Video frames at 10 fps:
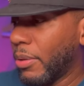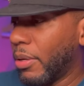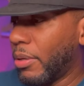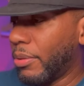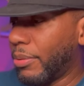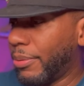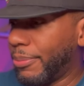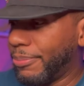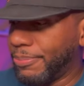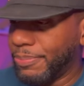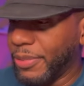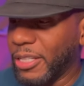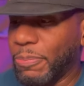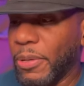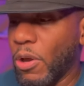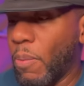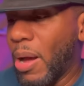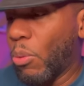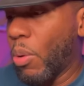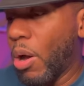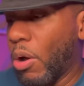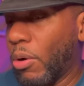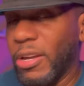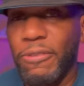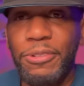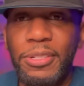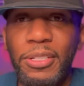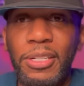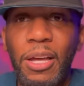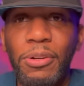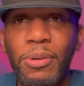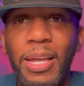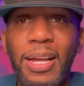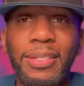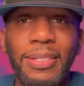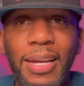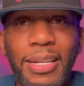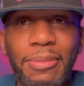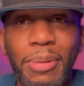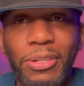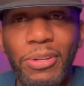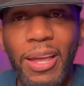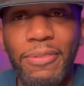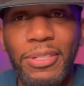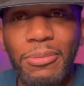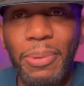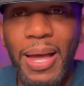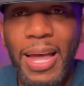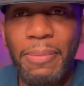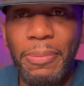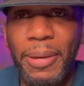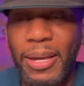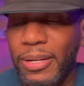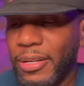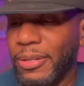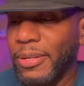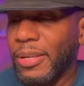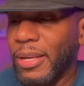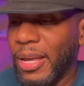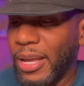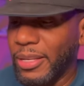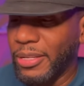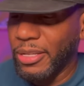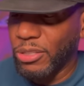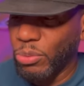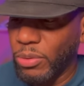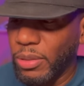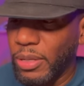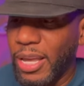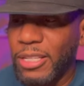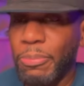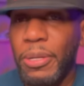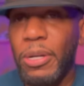Um, it's been on my wall ever since. Y'all know, like I said, I keep my Travis's behind me backed up, And this one has been